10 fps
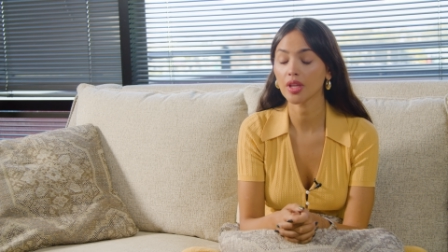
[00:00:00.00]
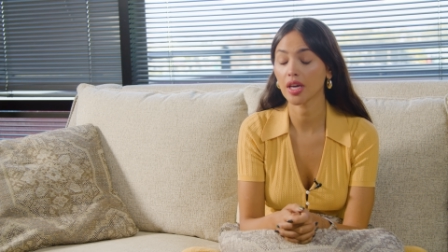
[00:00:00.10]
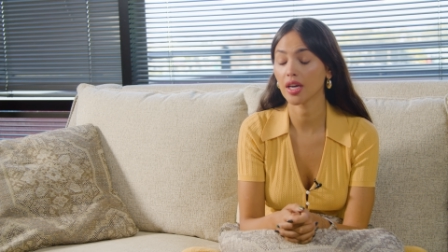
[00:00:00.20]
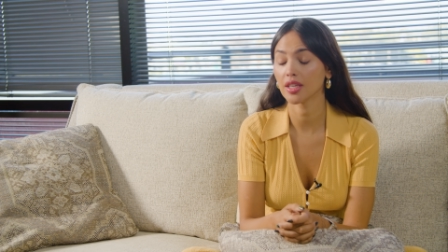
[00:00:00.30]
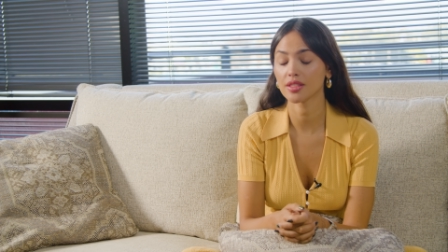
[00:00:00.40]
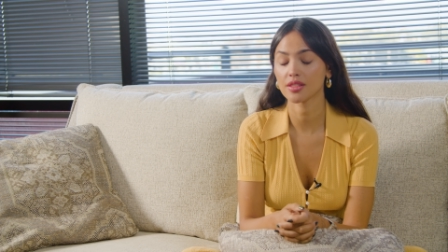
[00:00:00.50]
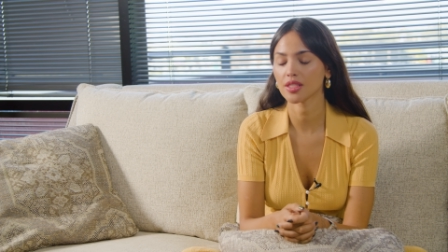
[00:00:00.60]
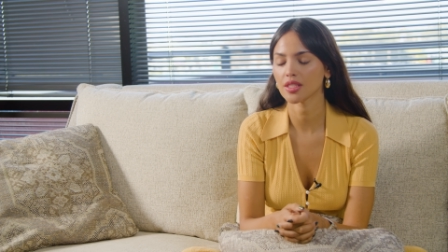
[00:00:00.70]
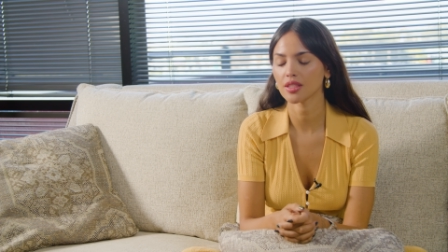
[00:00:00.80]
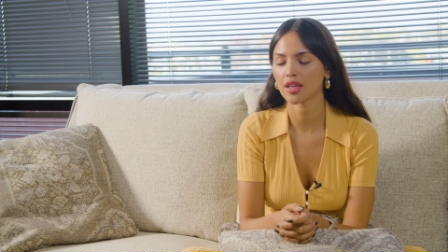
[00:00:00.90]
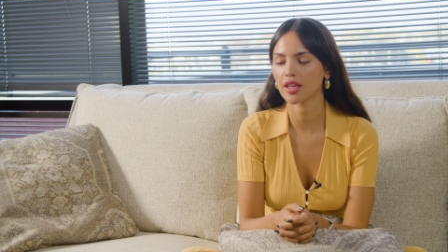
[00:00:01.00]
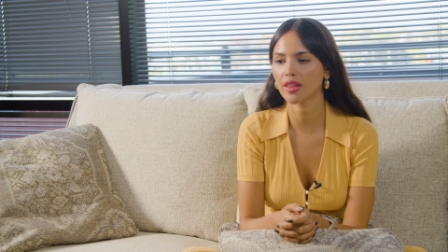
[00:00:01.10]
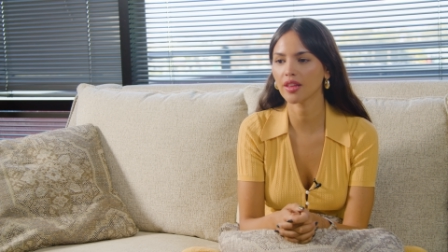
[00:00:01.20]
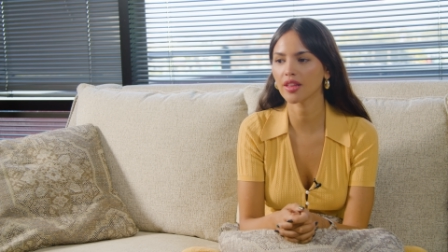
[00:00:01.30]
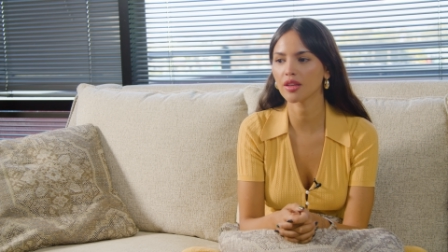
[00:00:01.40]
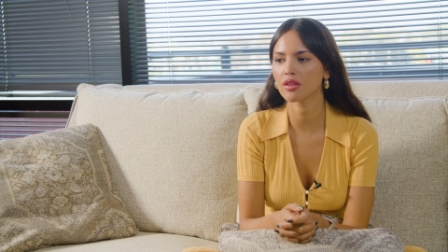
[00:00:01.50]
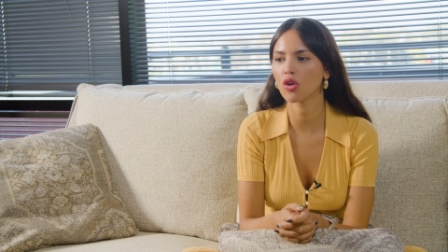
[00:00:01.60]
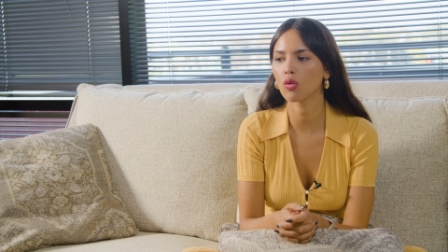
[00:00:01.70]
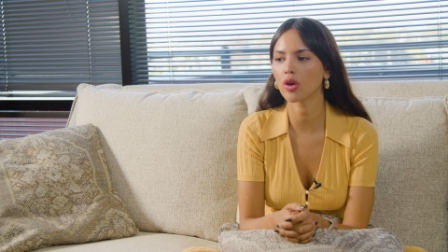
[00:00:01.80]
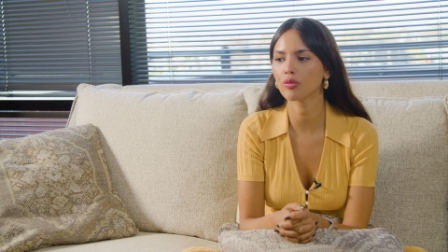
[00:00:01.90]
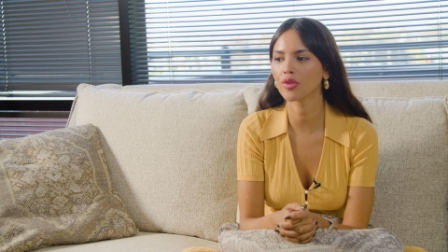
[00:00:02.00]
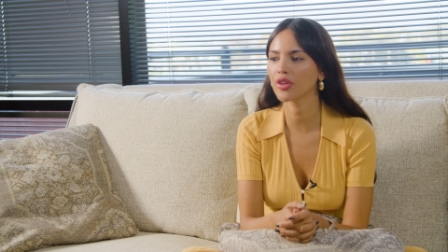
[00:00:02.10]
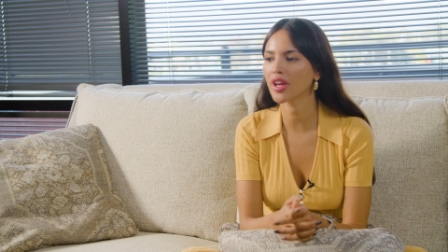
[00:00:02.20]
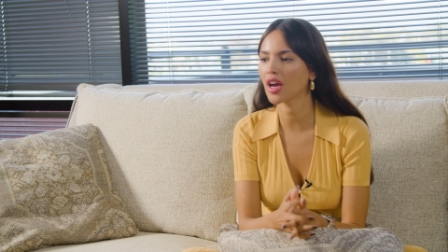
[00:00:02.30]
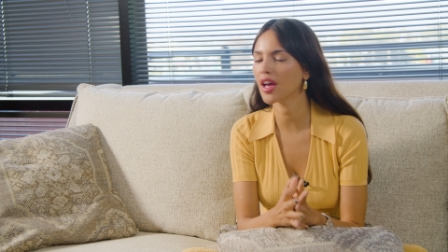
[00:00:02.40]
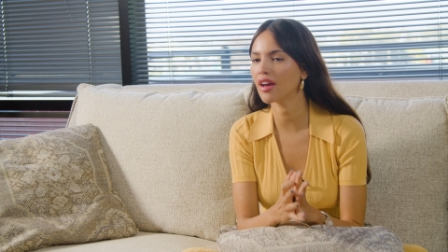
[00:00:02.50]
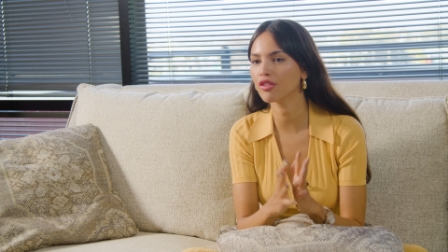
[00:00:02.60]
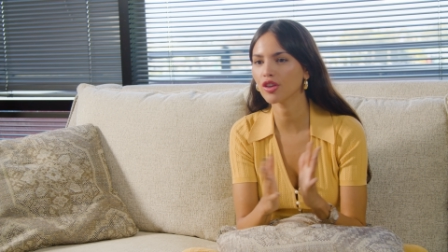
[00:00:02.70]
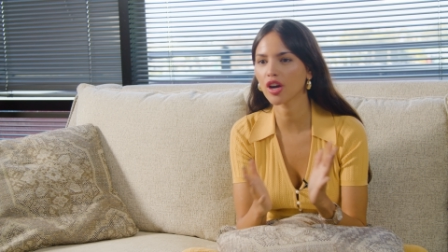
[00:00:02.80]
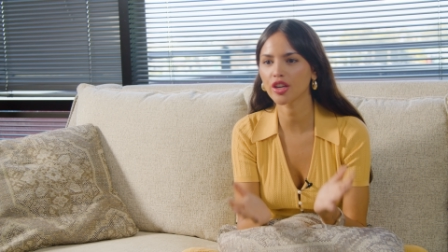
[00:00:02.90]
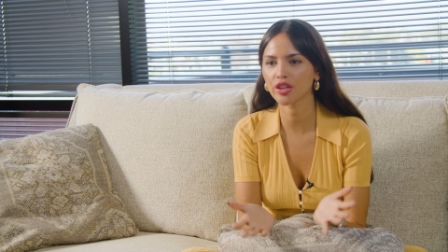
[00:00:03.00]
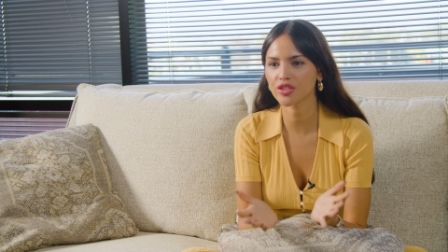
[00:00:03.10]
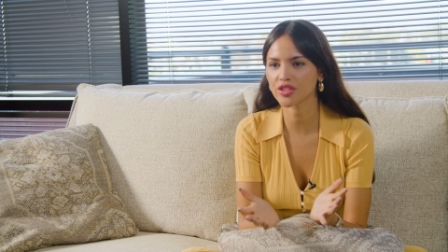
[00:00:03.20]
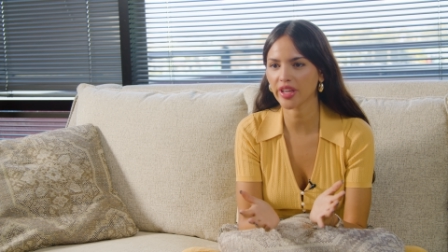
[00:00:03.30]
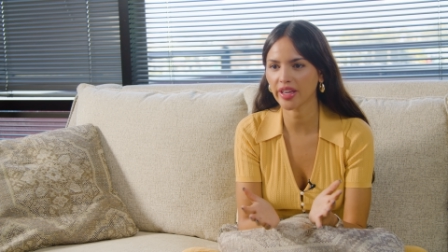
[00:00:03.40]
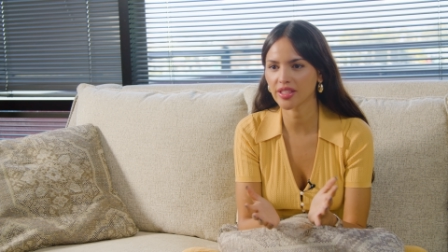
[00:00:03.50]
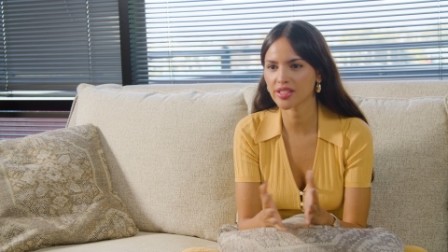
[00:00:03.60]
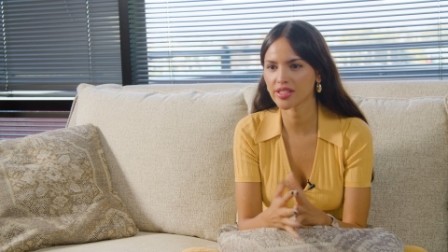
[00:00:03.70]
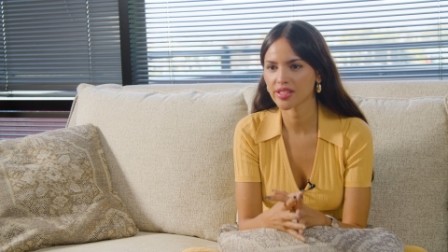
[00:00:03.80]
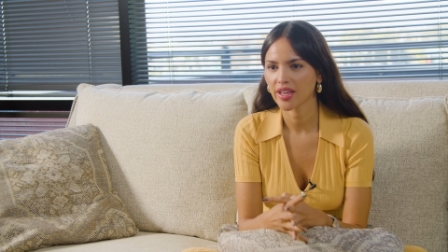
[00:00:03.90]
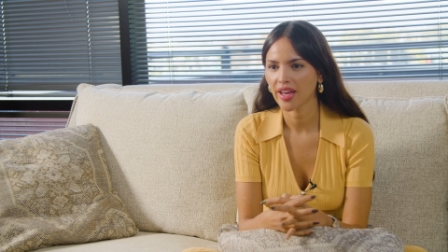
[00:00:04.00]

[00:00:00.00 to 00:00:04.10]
Yeah, it's I think right. that no one really ever understands